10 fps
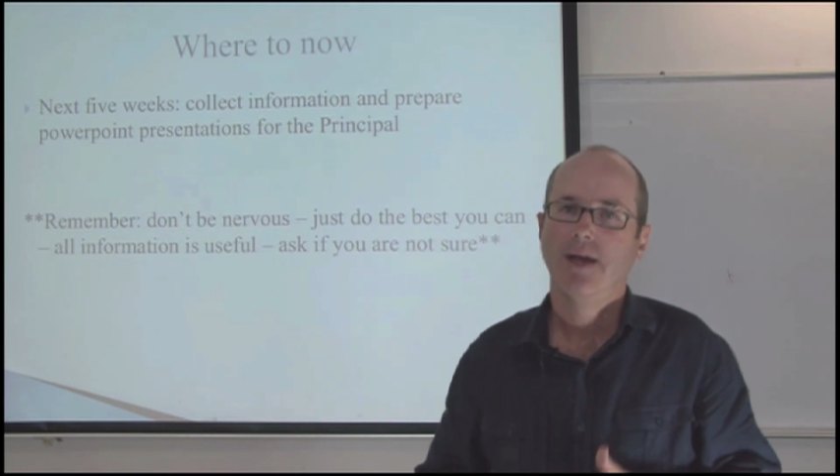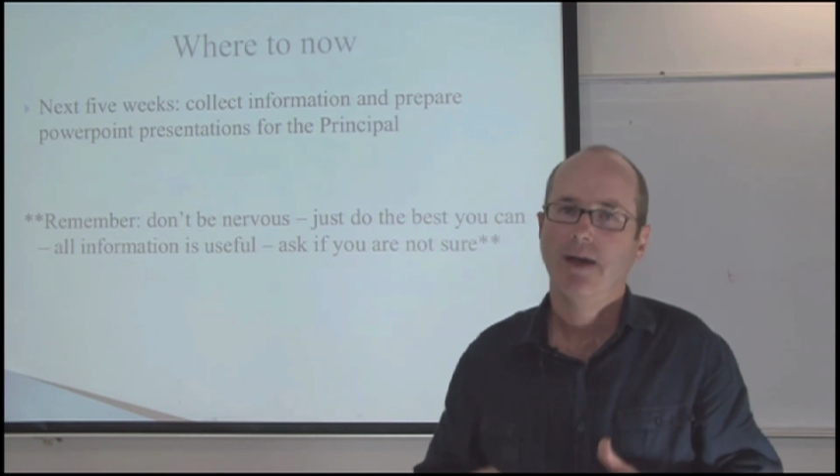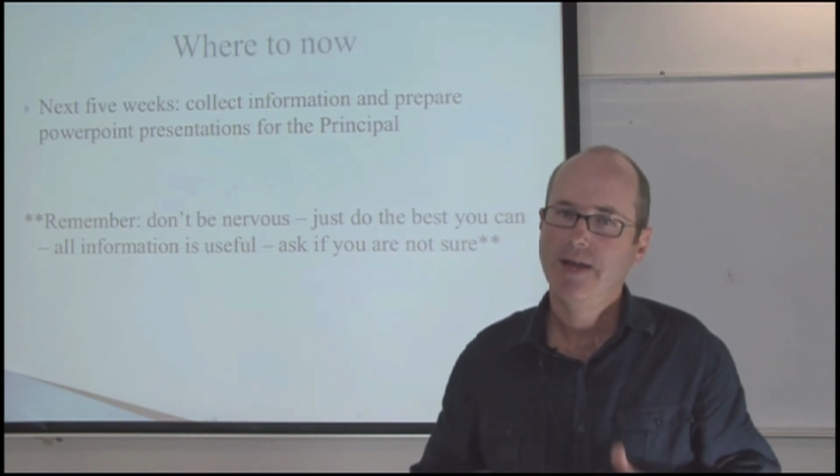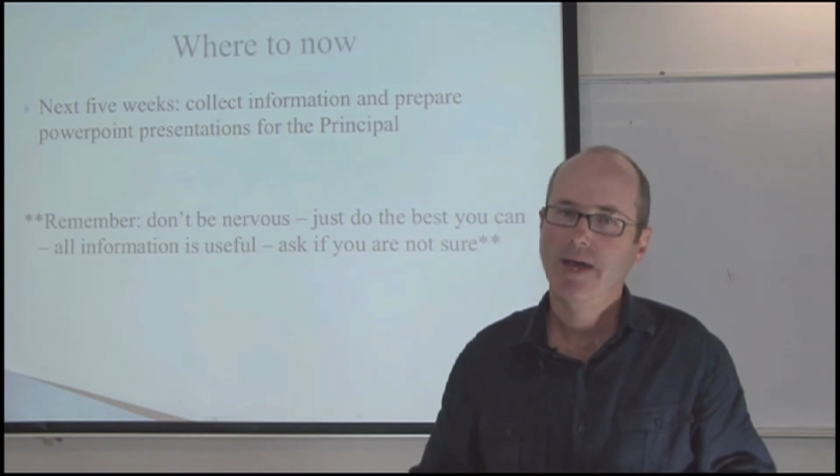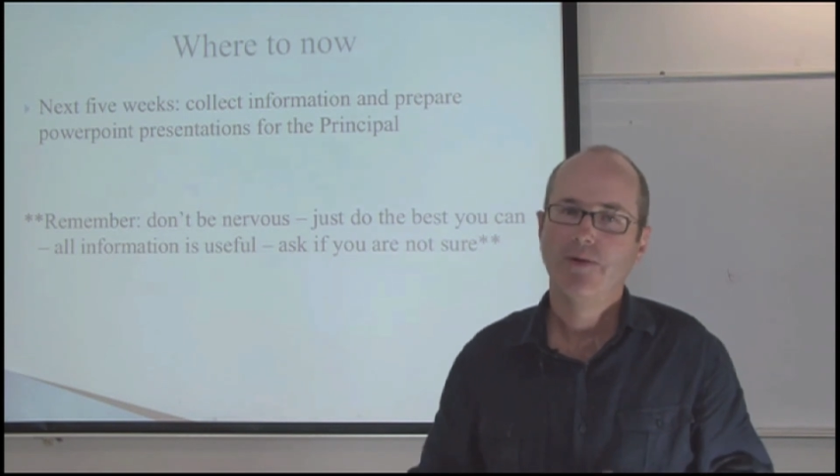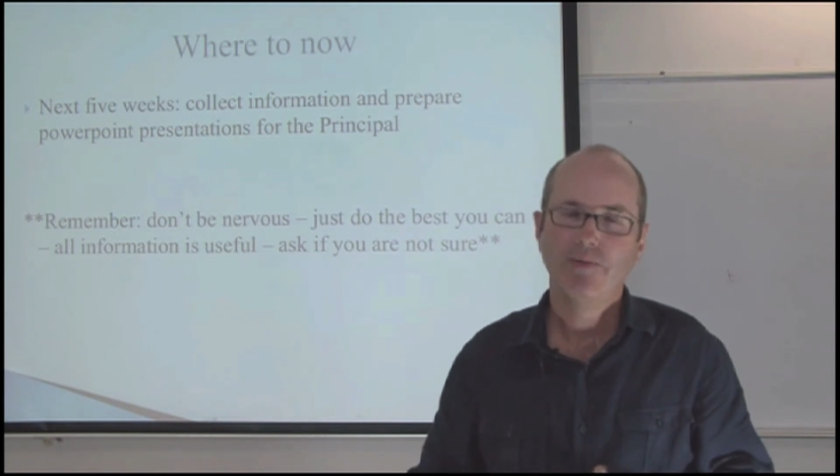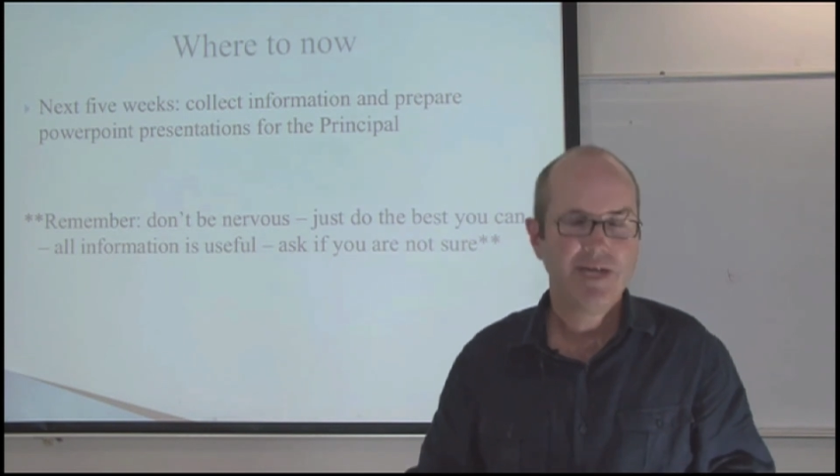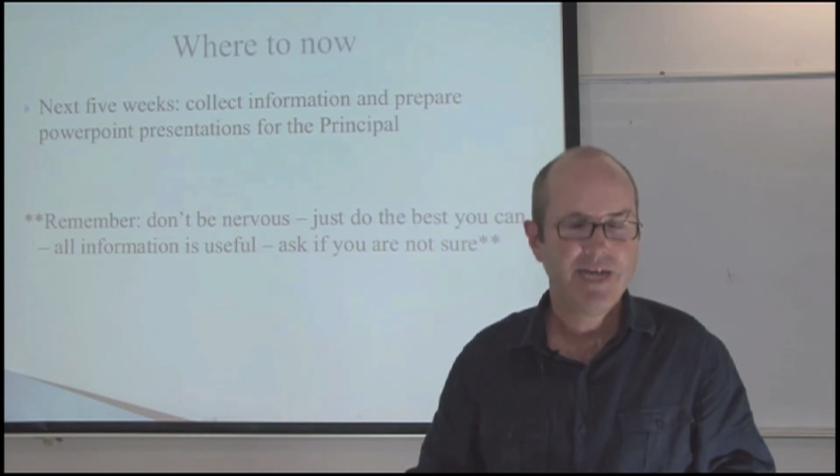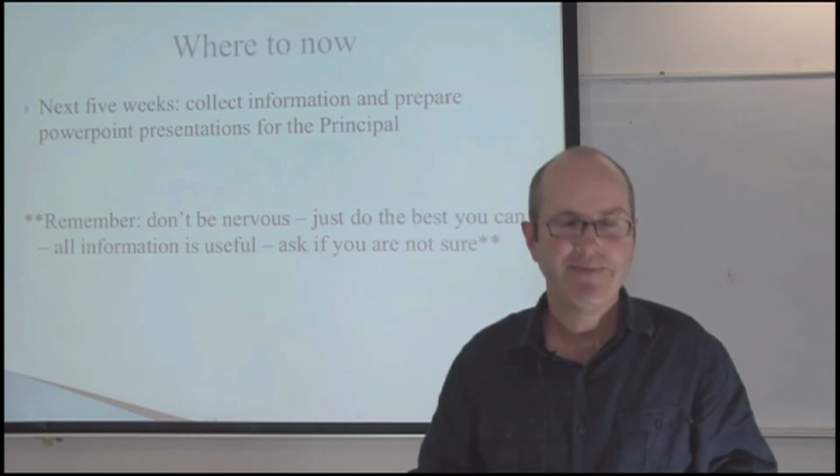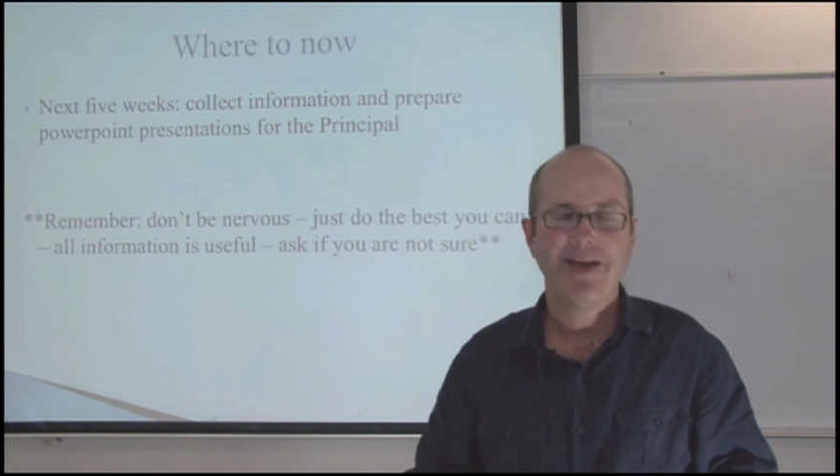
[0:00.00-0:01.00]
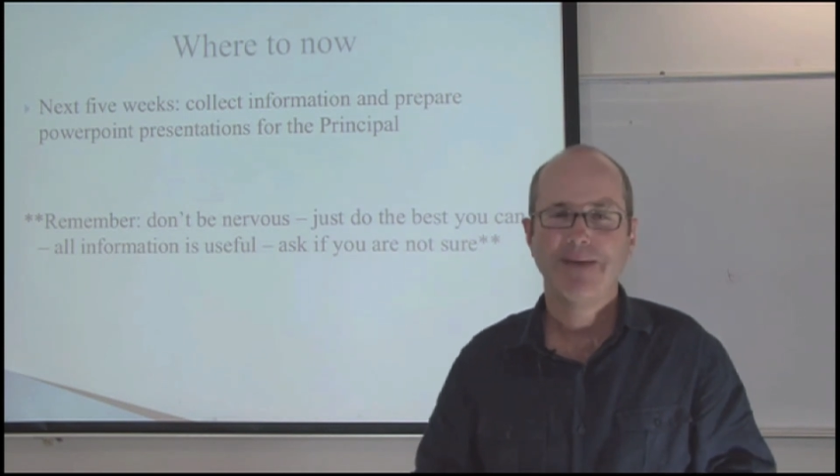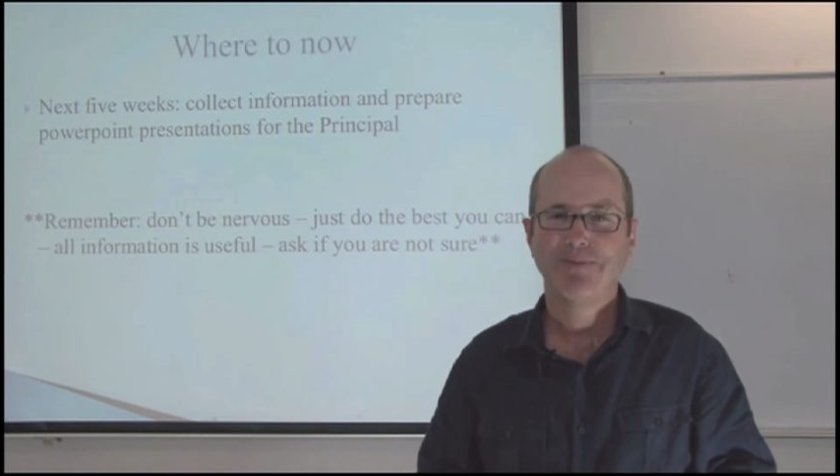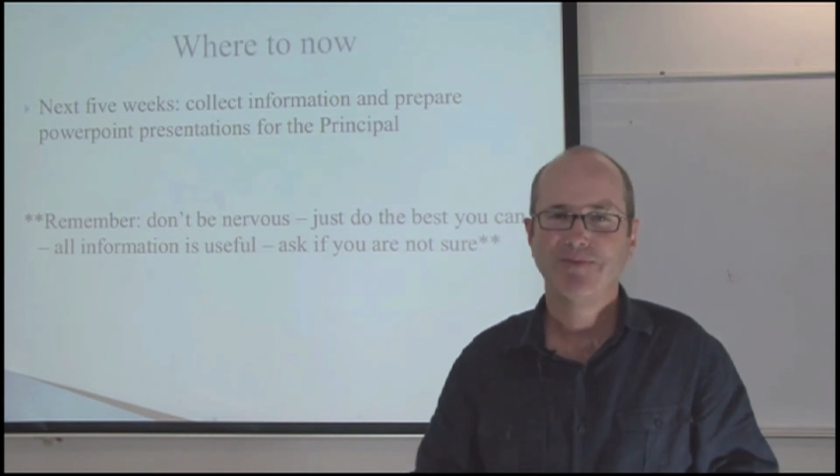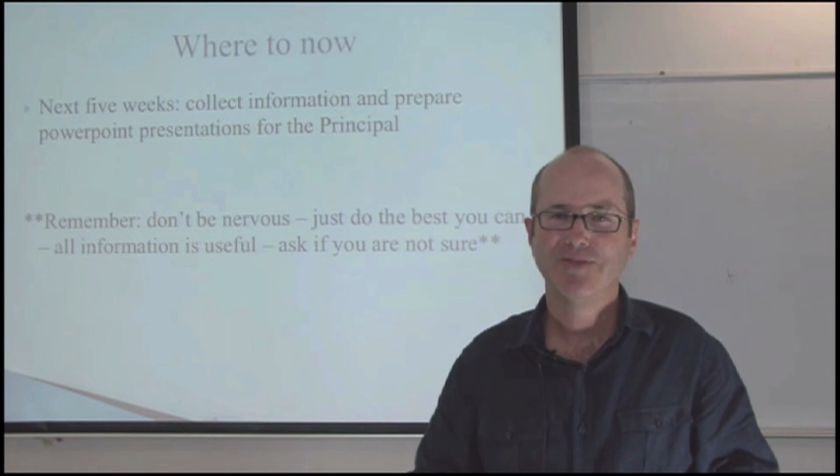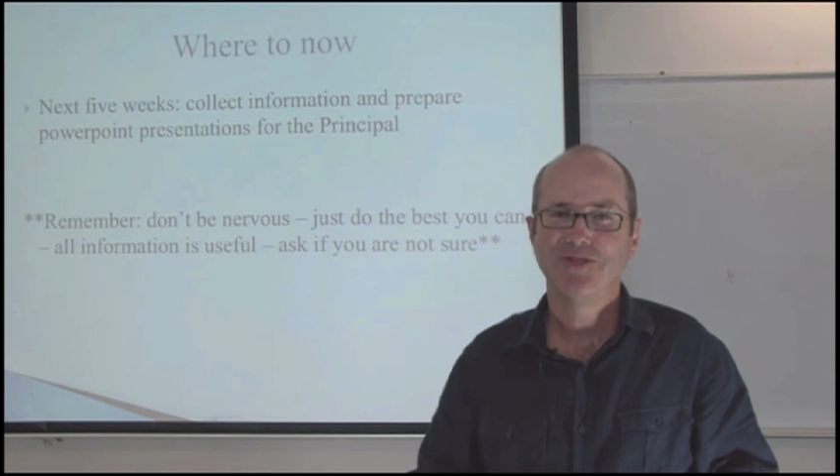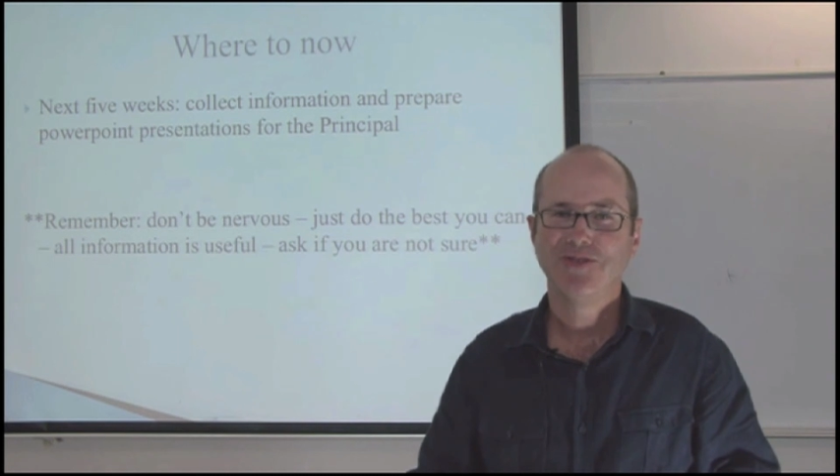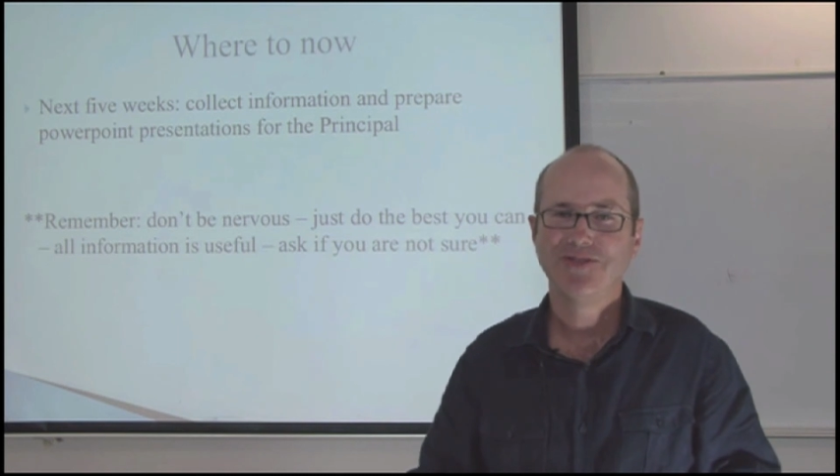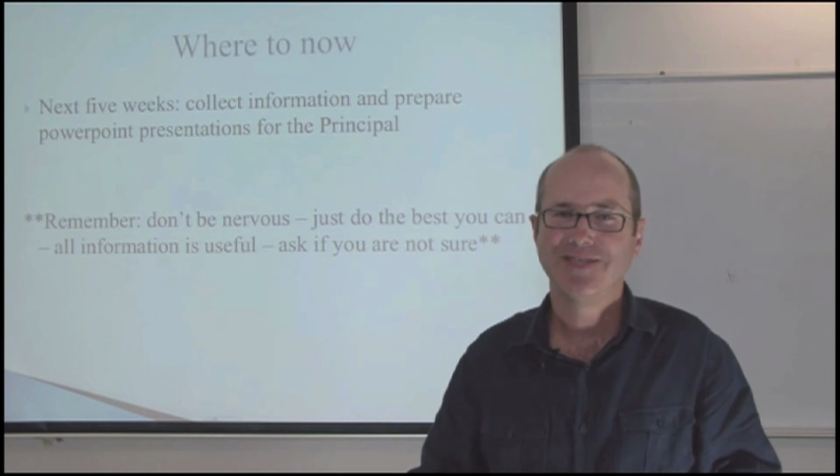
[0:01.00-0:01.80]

I know it would never happen with students